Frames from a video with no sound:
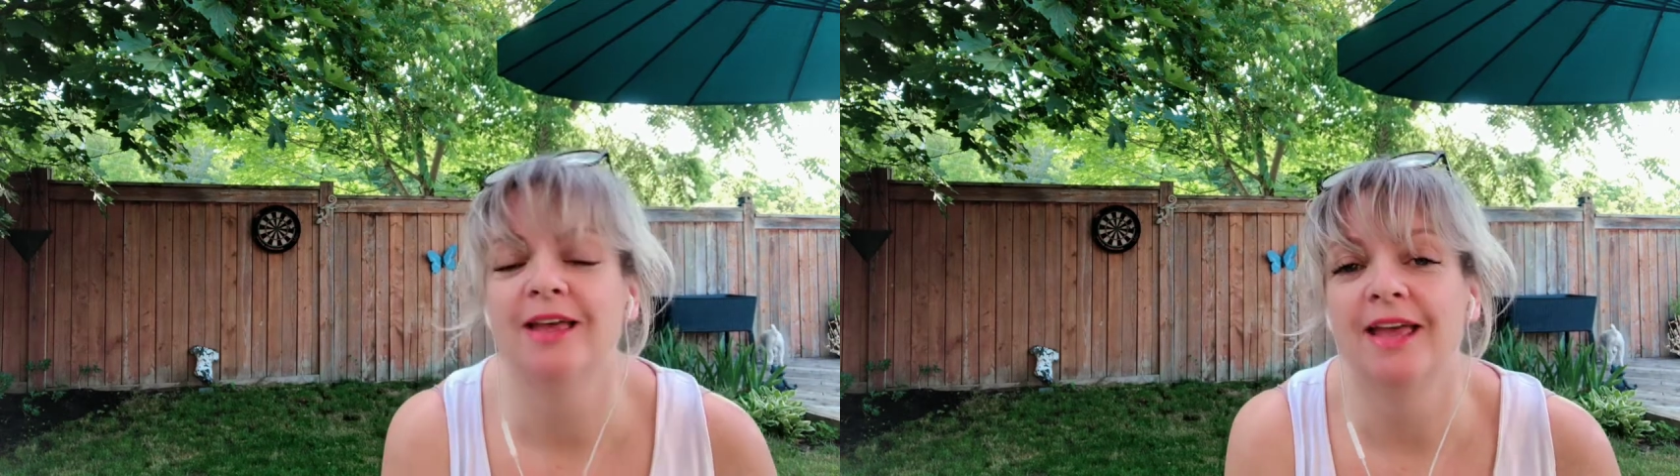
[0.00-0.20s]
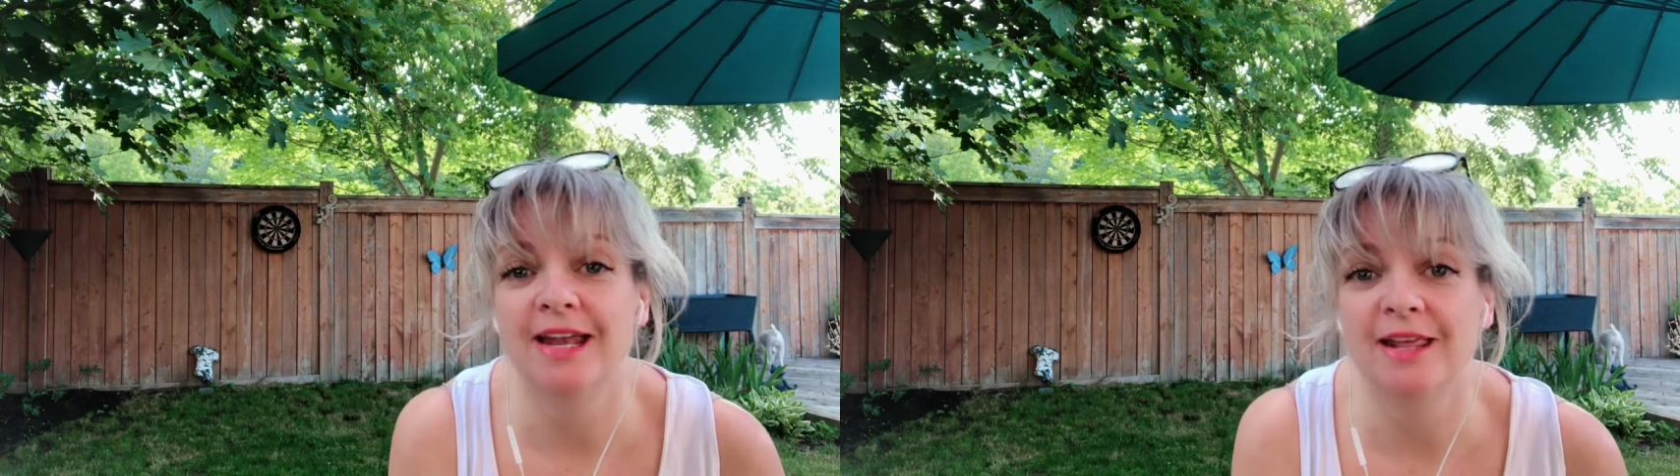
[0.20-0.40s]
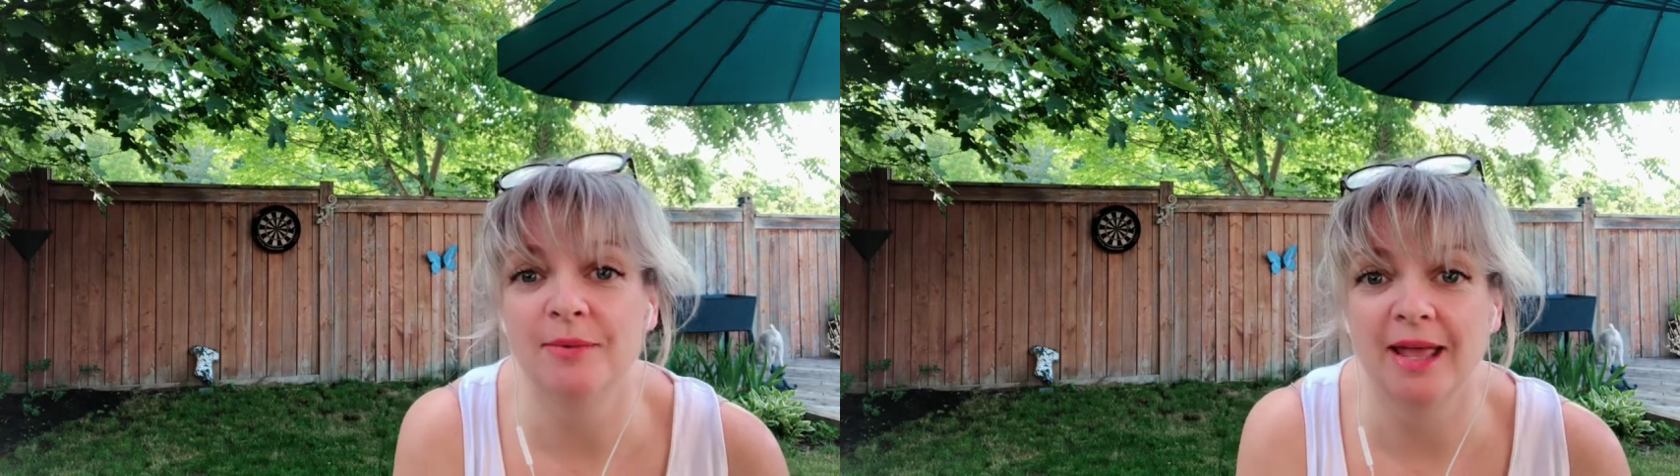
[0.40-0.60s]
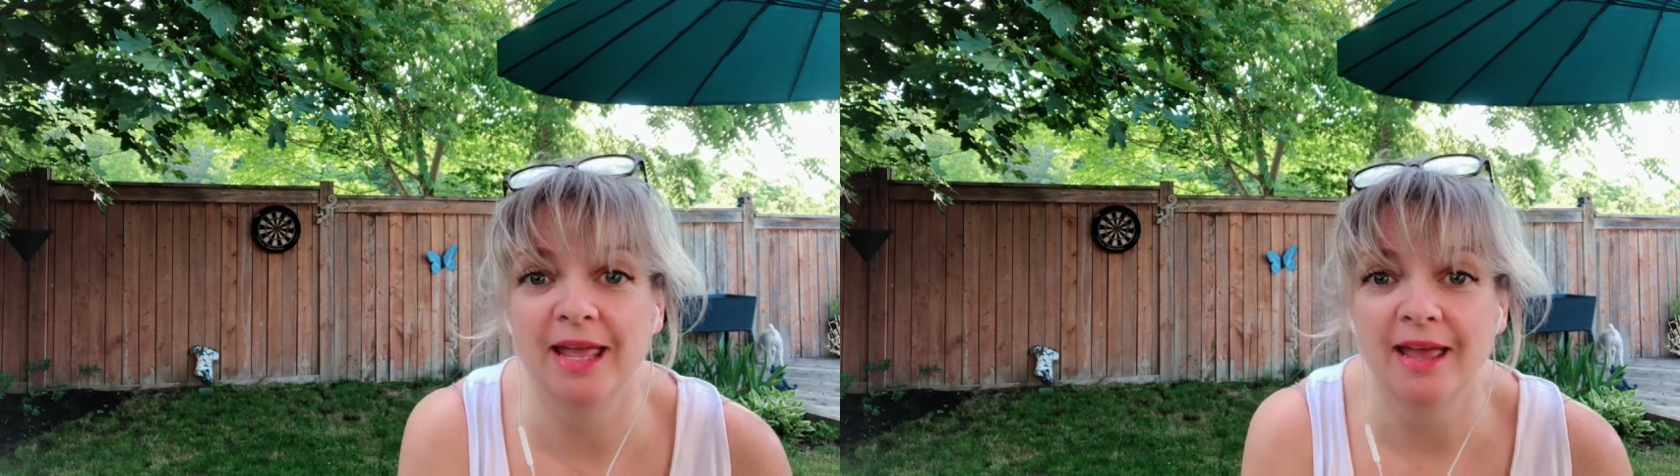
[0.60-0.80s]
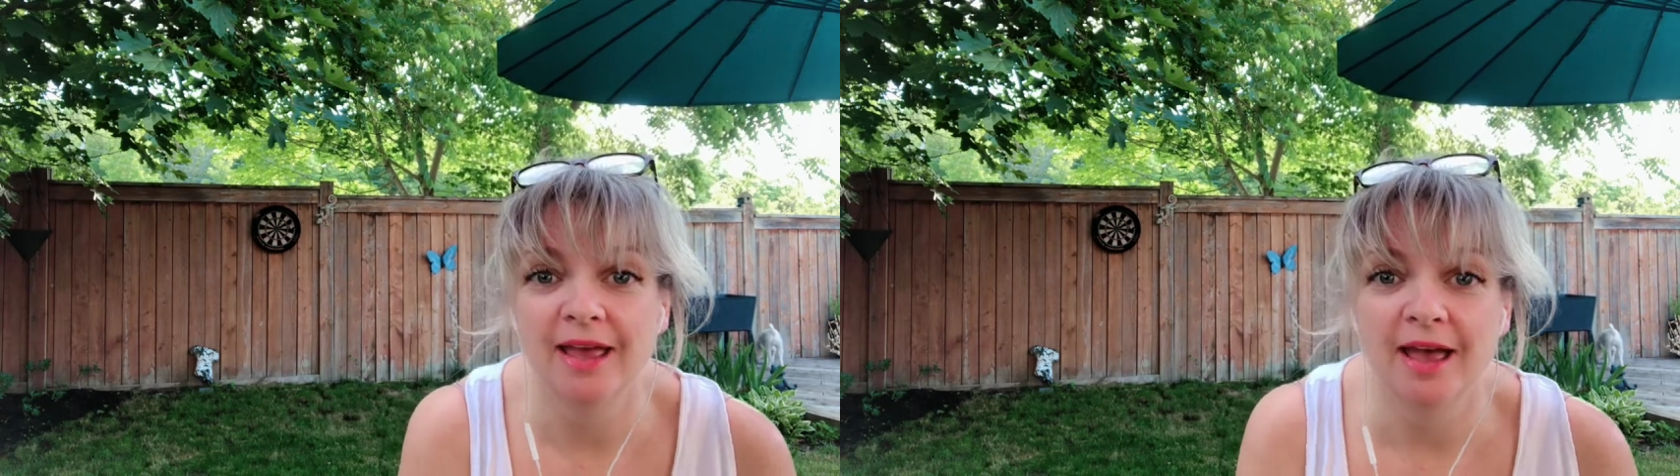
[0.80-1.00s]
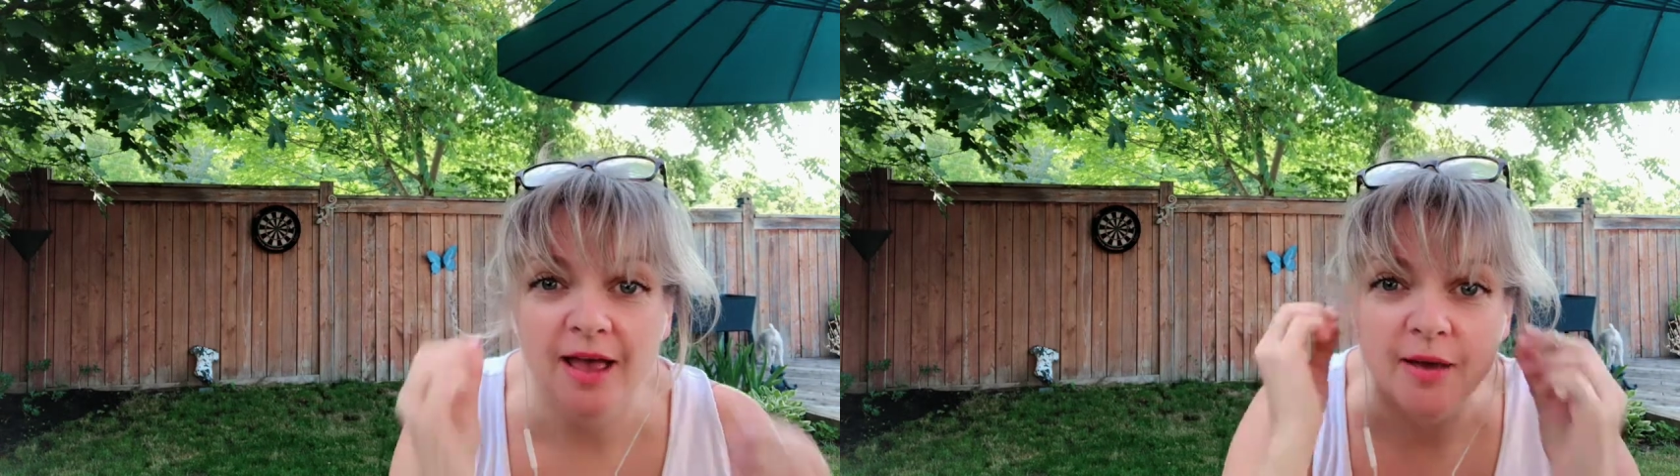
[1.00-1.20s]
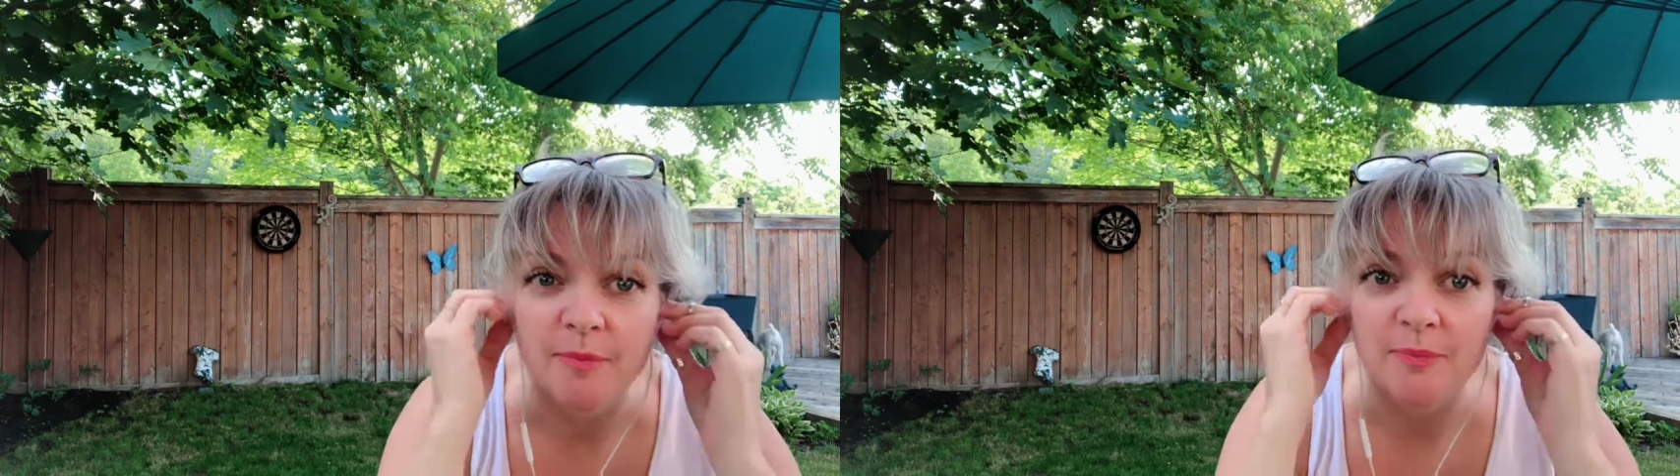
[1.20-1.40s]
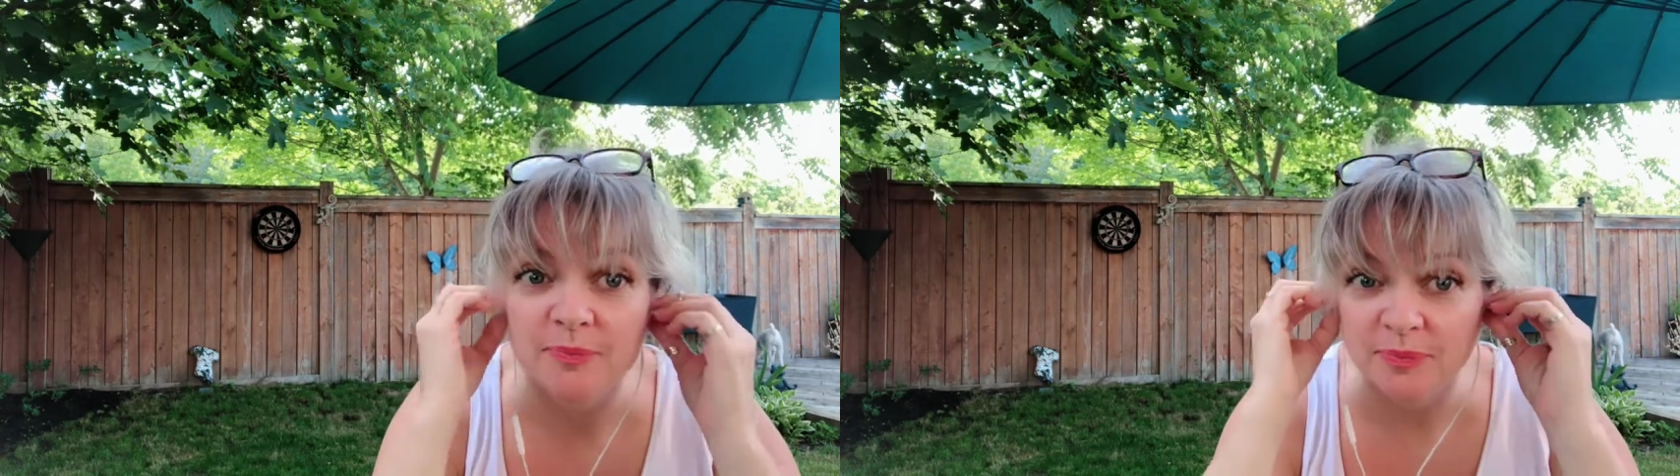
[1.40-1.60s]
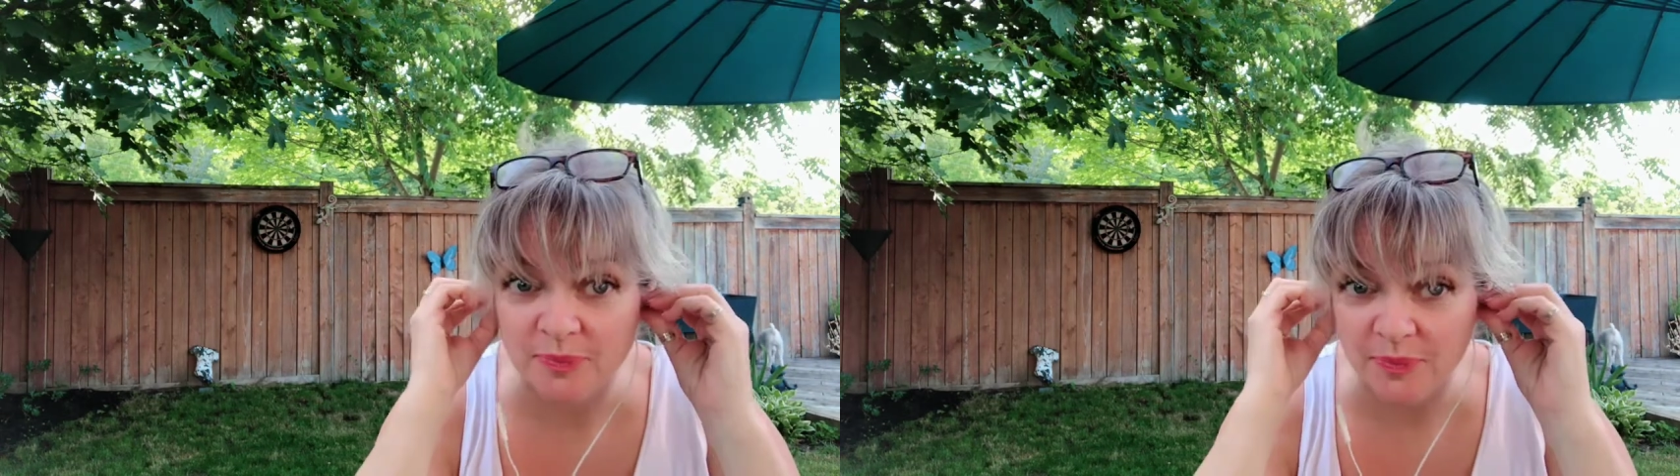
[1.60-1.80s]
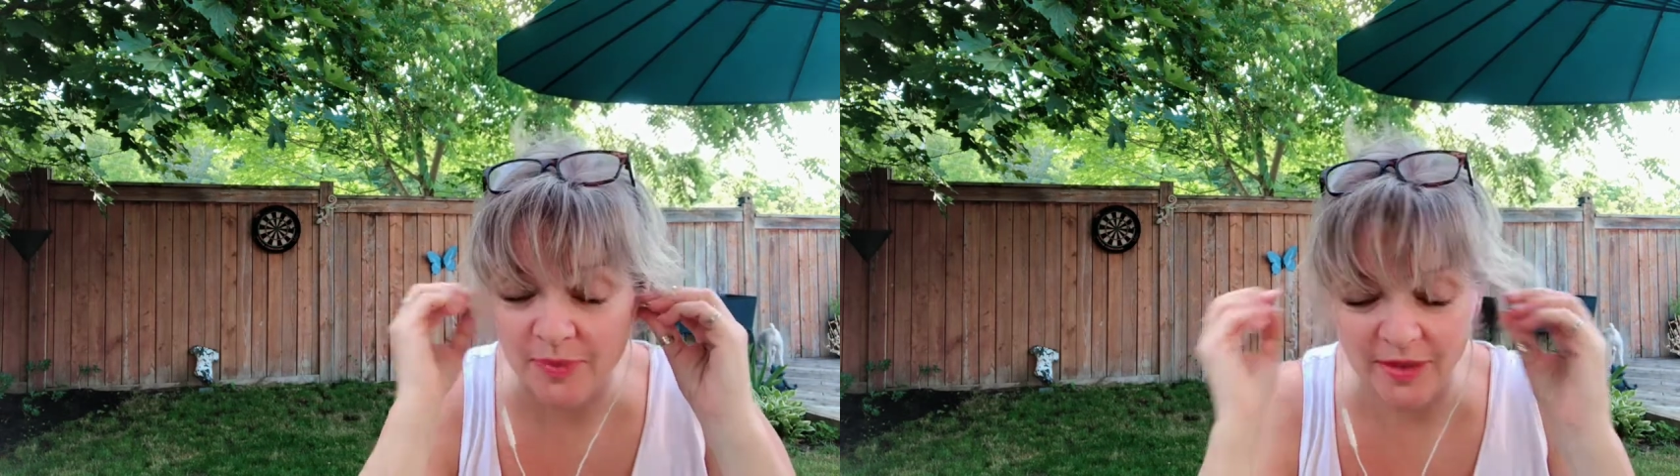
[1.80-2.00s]
Anyway, um,
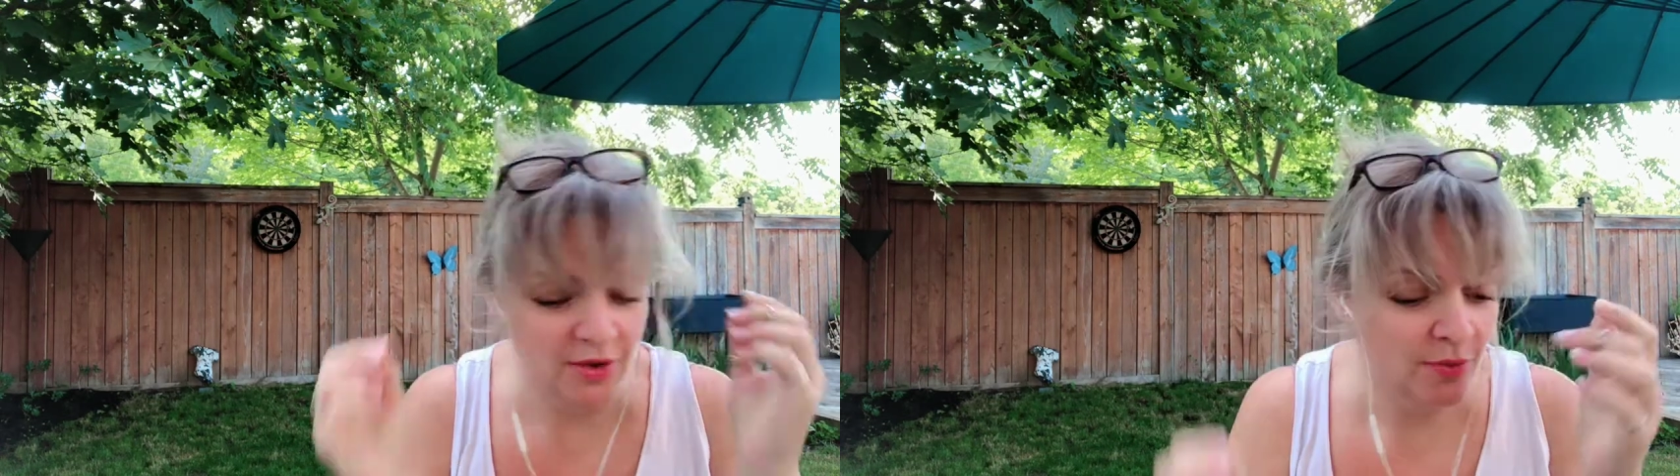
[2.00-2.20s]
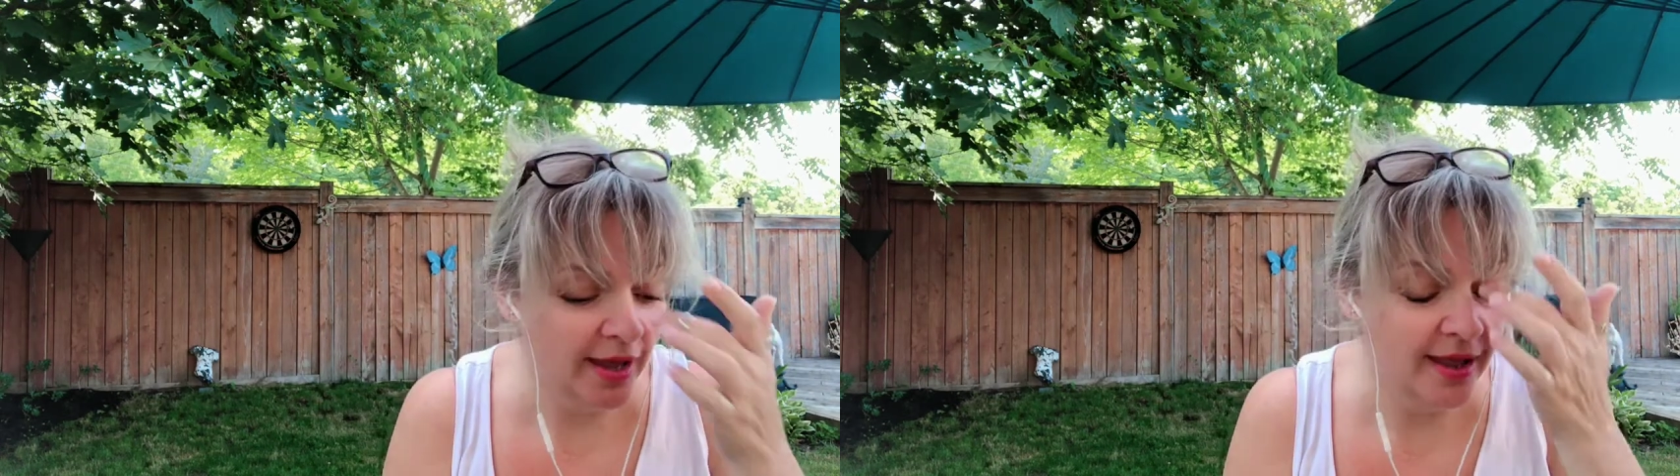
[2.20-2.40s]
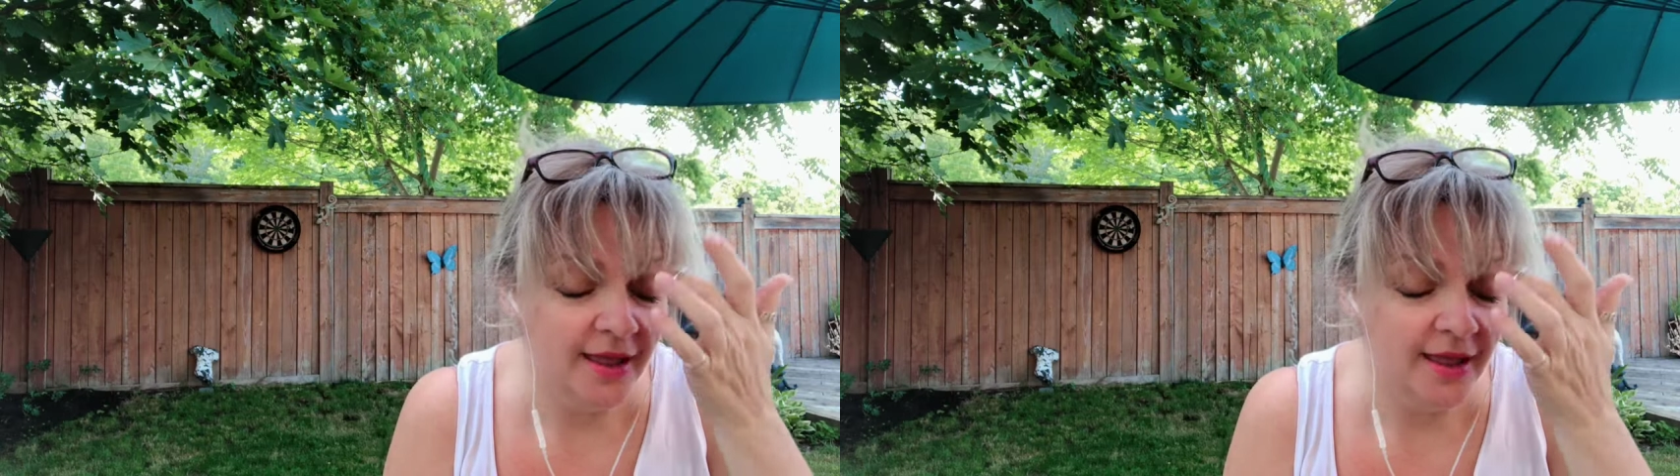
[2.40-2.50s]
okay.